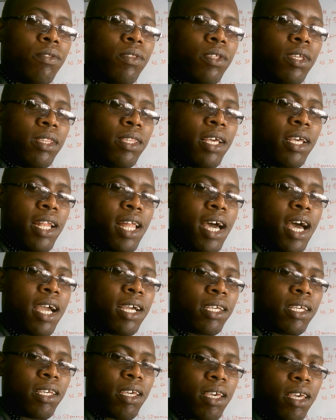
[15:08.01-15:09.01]
the
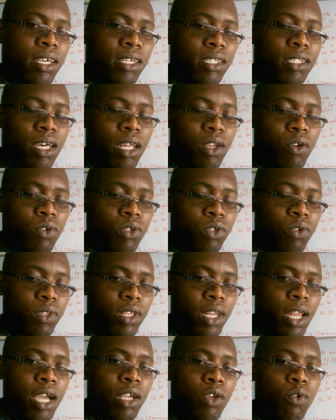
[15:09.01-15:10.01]
rank X and also the
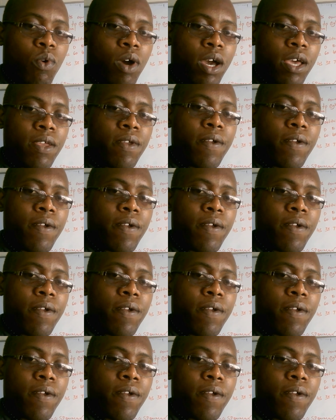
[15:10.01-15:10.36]
rank Y,